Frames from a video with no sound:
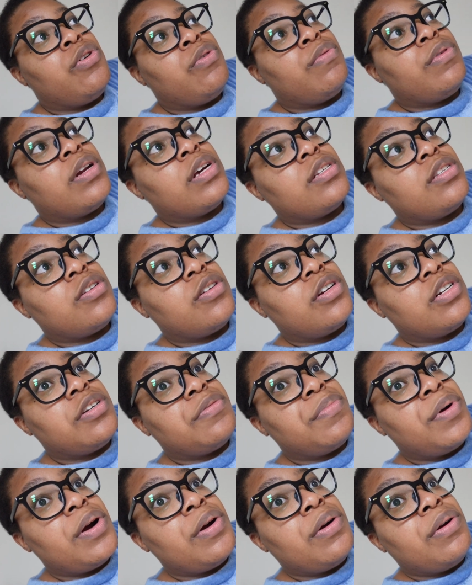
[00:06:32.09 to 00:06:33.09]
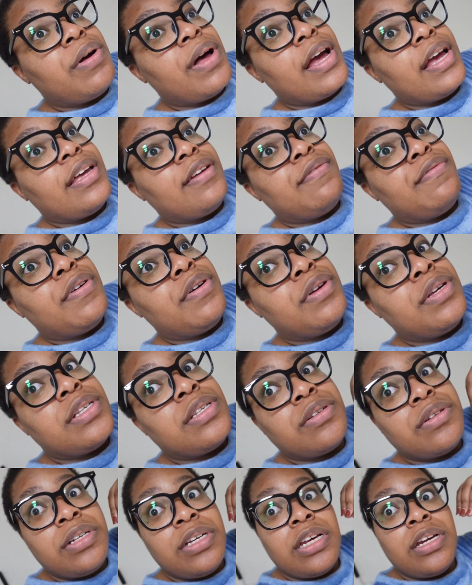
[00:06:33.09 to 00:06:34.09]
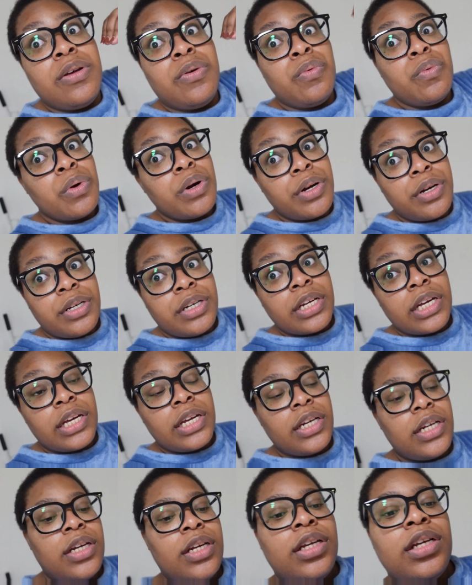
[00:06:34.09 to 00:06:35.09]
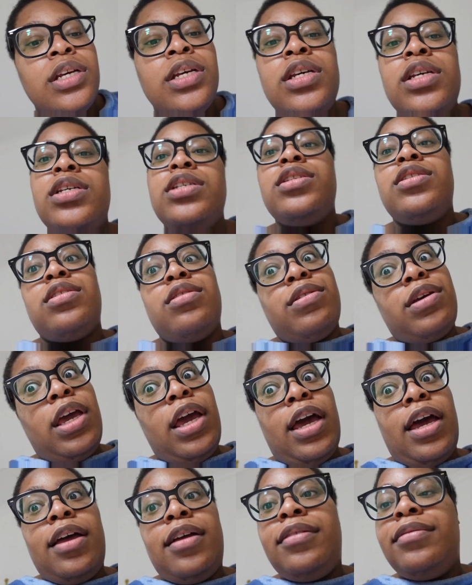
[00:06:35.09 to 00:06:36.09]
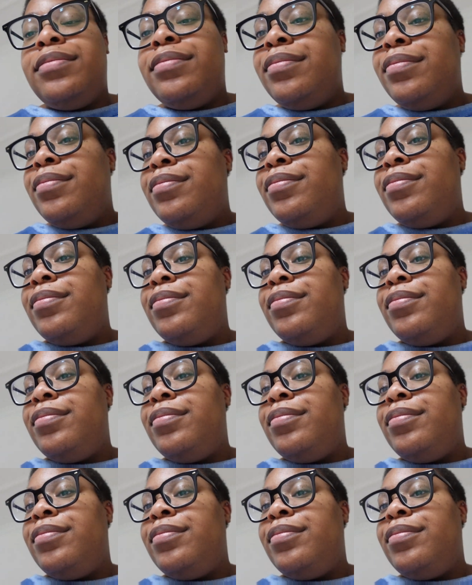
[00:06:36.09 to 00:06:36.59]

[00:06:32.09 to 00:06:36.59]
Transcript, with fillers: when I start tomorrow, I can focus on getting work done. So, yeah.